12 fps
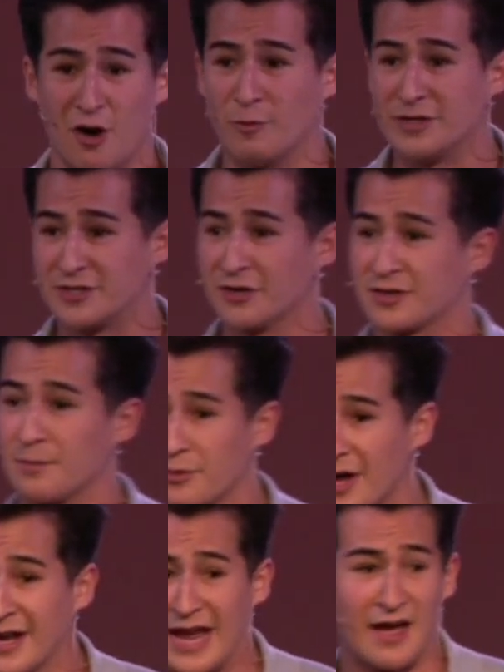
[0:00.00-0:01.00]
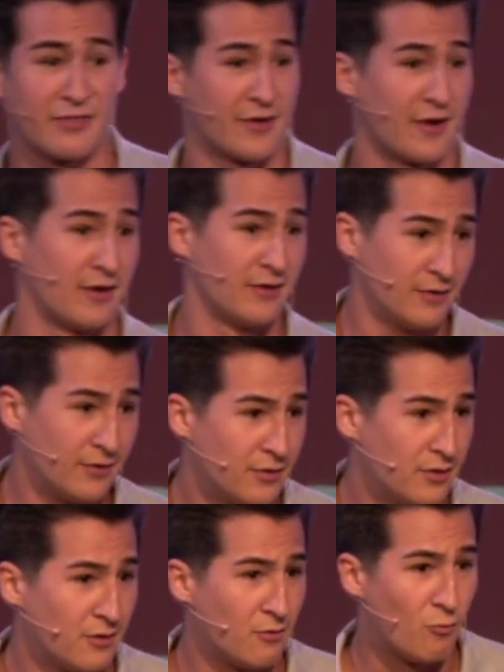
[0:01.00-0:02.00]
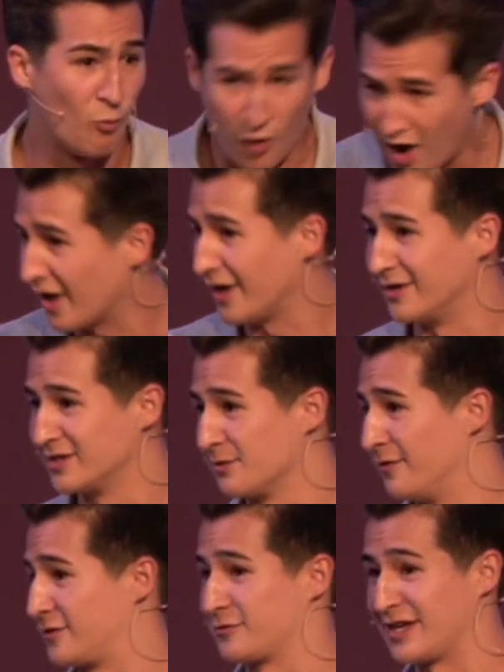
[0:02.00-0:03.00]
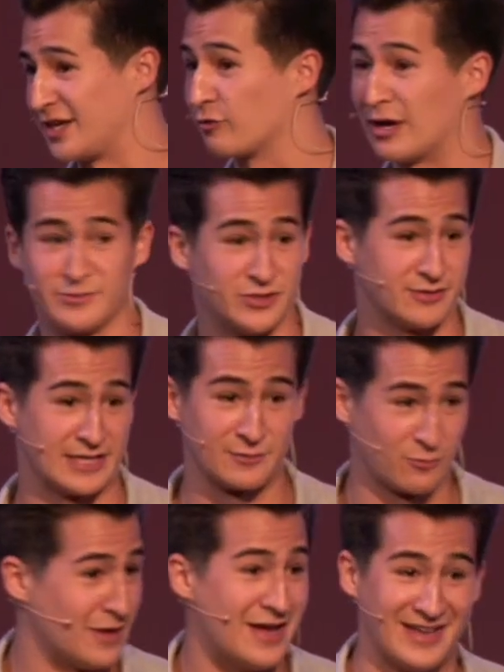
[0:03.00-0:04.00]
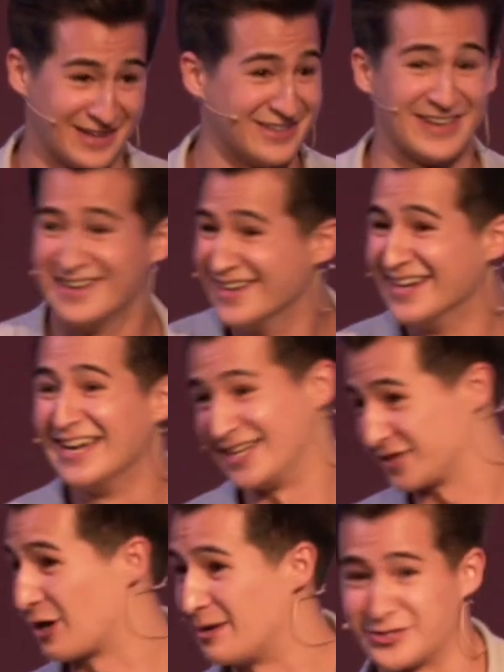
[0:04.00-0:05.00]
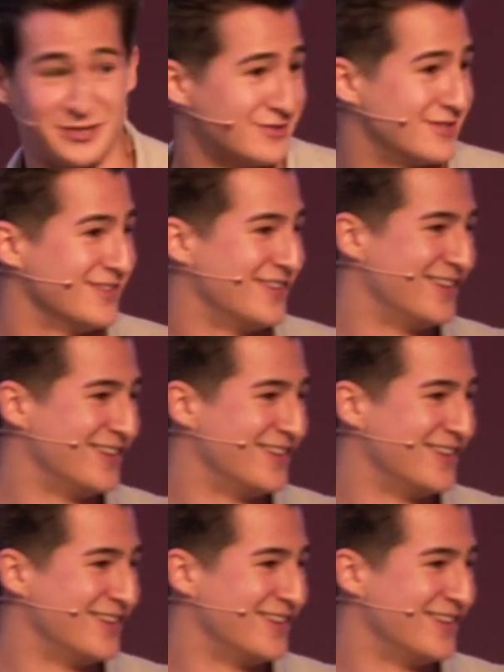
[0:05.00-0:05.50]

we took the bread and the wine. Some of us were saying grape juice. It is grape juice.